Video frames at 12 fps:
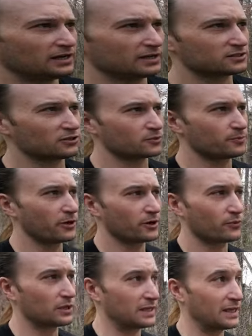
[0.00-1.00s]
and it starts burning
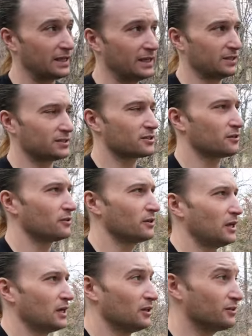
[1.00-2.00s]
really clean. So
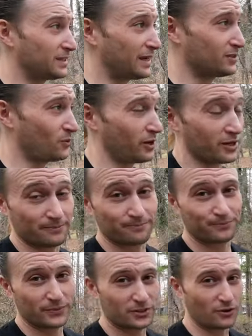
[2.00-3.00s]
looks like it's working.
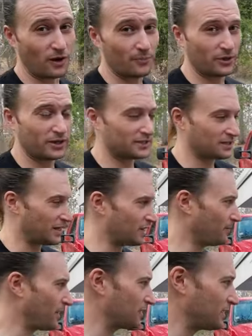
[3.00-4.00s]
So I'm pretty excited
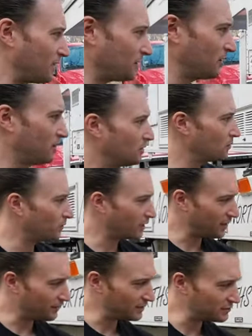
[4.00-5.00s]
about that. We
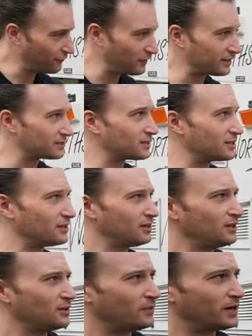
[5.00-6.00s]
got this fixed.
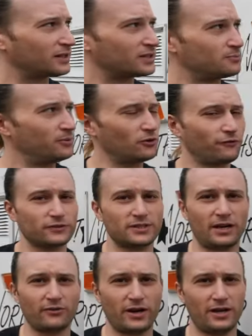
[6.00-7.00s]
We got this beautiful
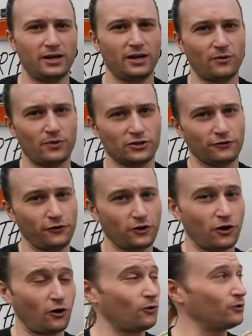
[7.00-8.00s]
sound right here, which if you're
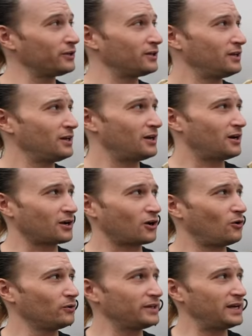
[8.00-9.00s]
cold on a
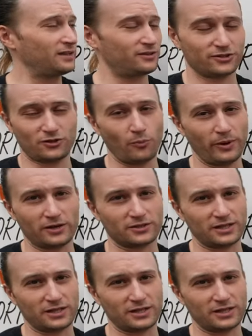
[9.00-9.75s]
cold day, there's no better